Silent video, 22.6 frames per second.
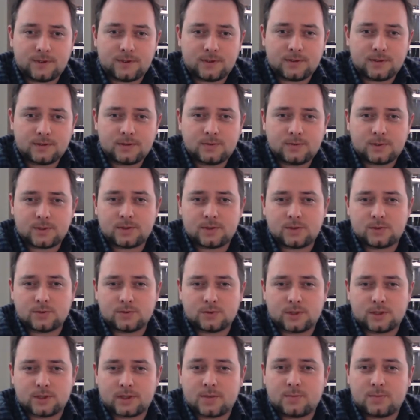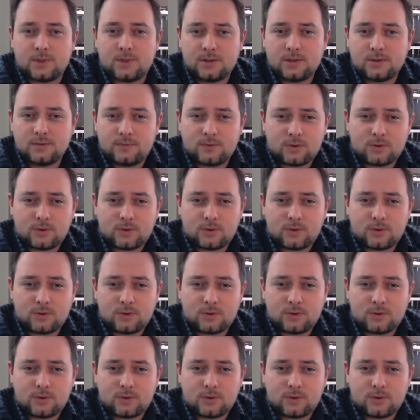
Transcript: filled when you like appeal